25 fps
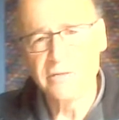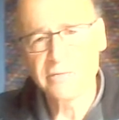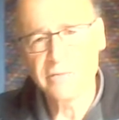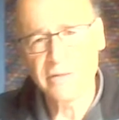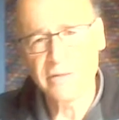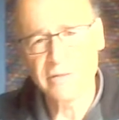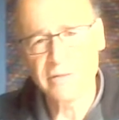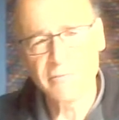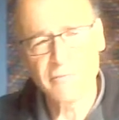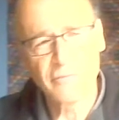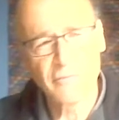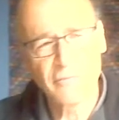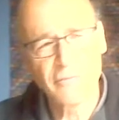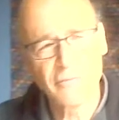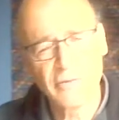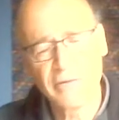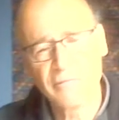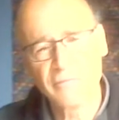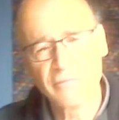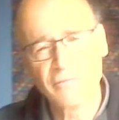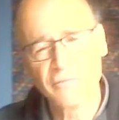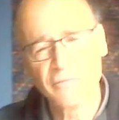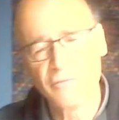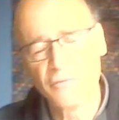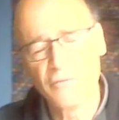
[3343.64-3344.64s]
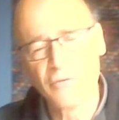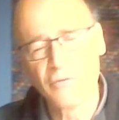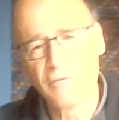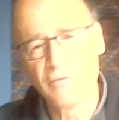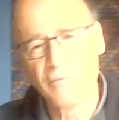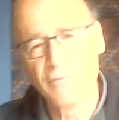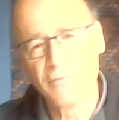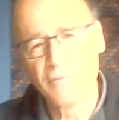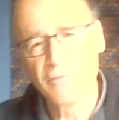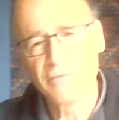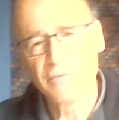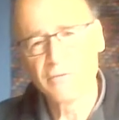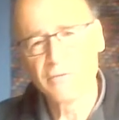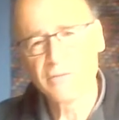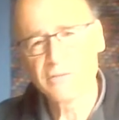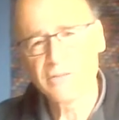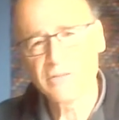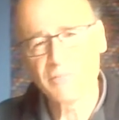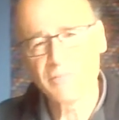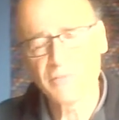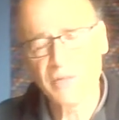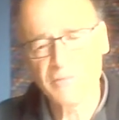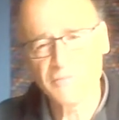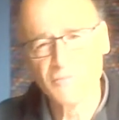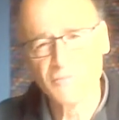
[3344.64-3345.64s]
and were
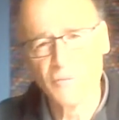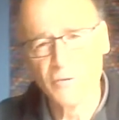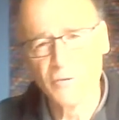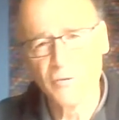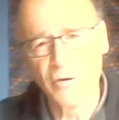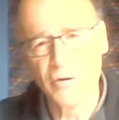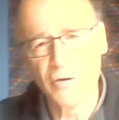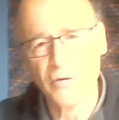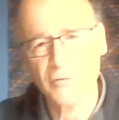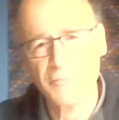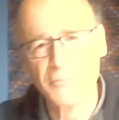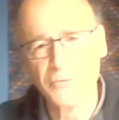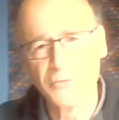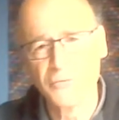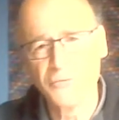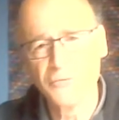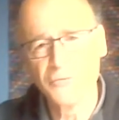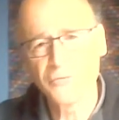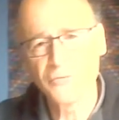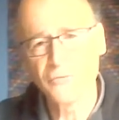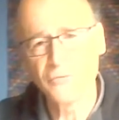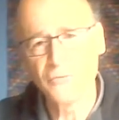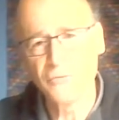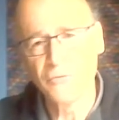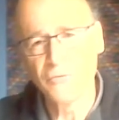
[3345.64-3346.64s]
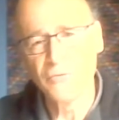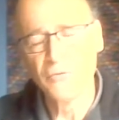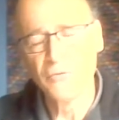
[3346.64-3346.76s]
sometimes more open to